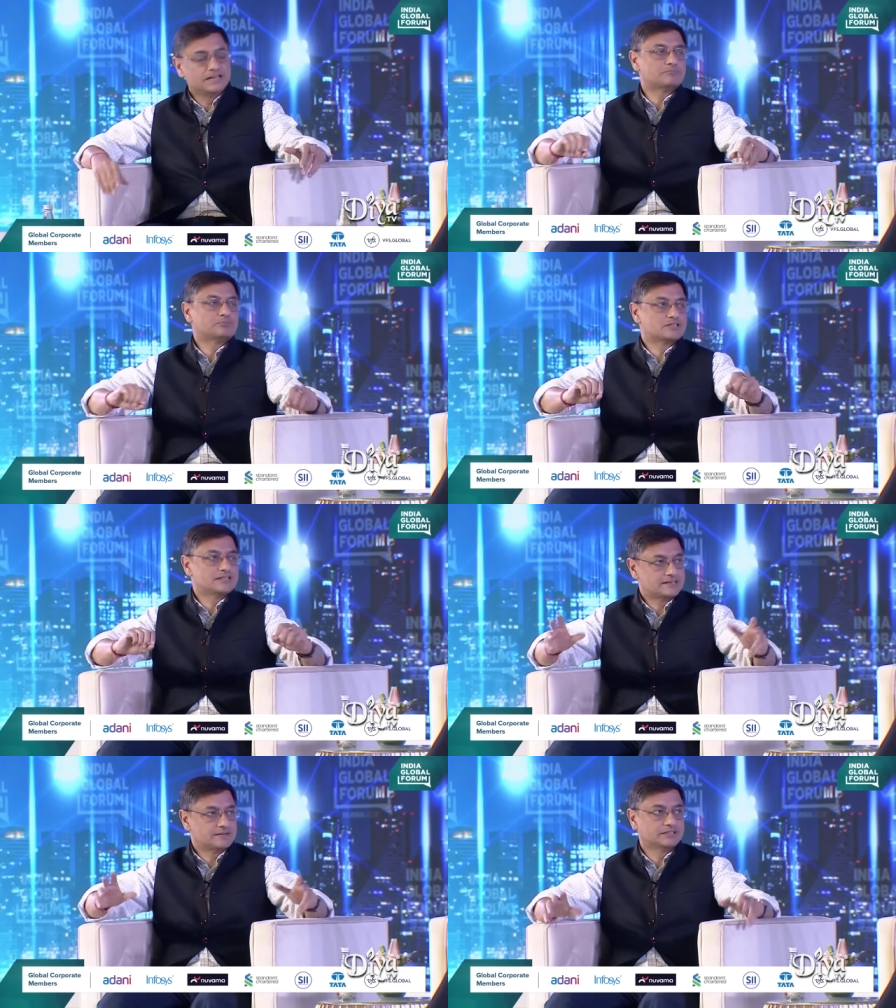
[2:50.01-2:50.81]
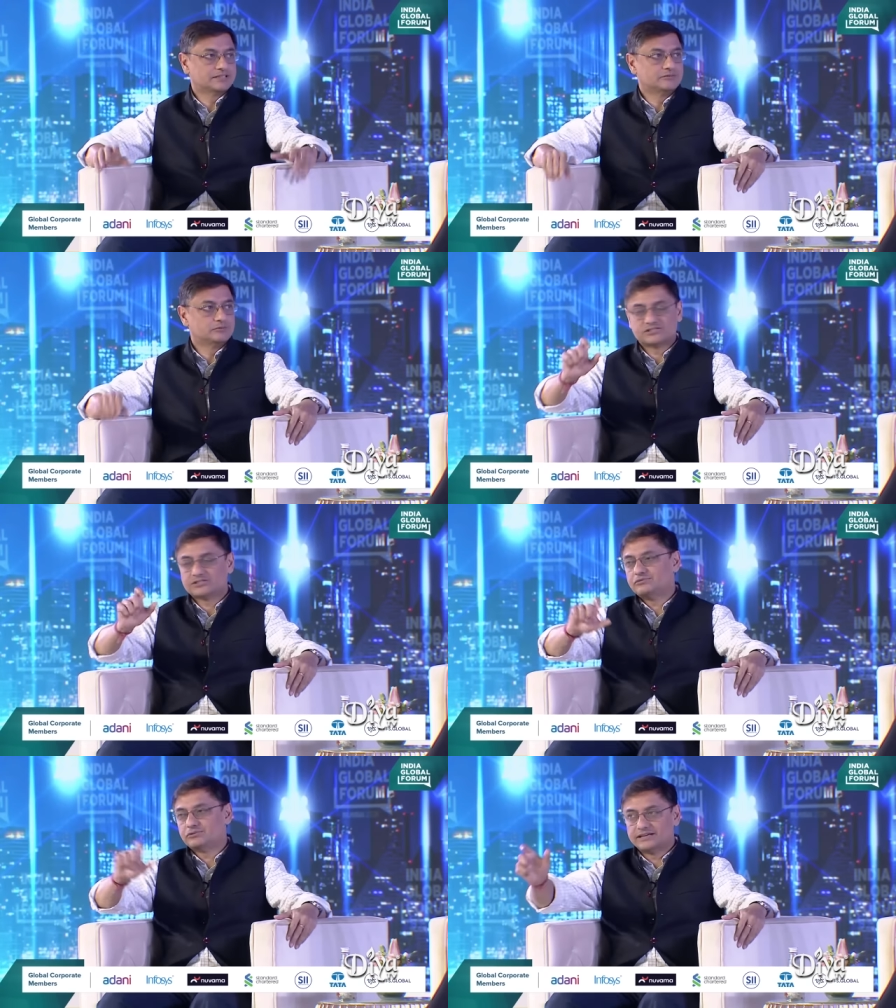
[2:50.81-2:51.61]
up to say something which
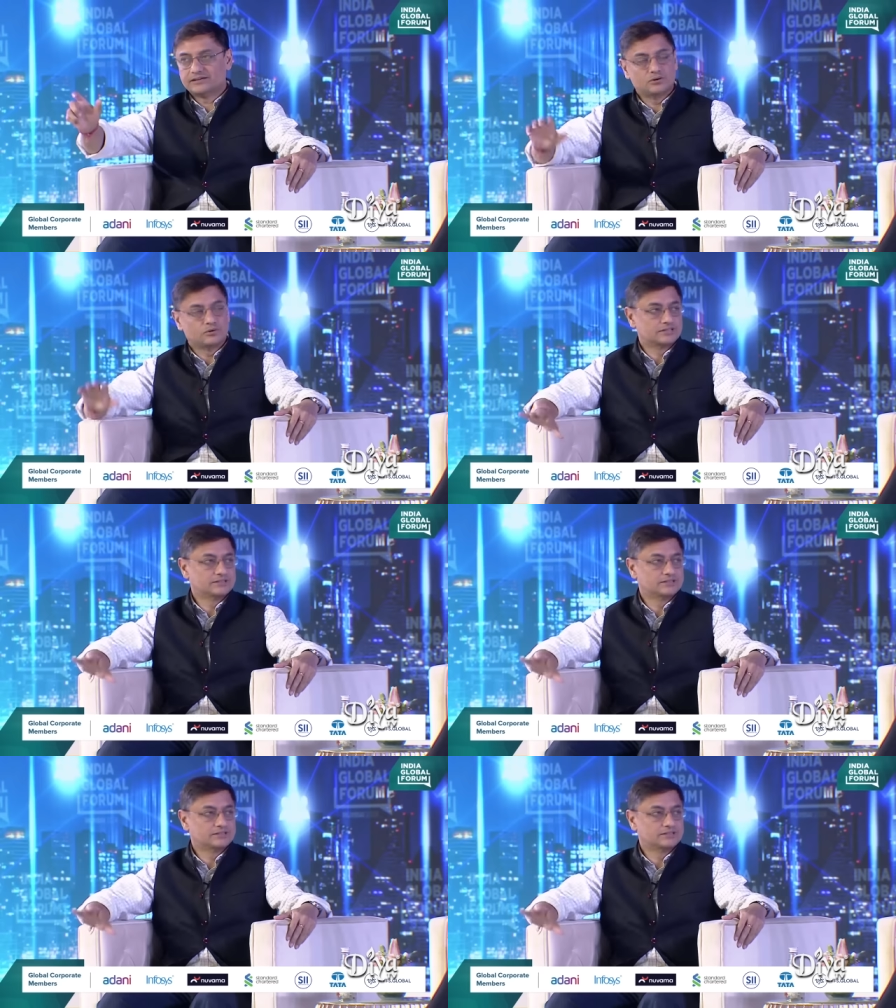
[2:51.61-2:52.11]
they would then quote.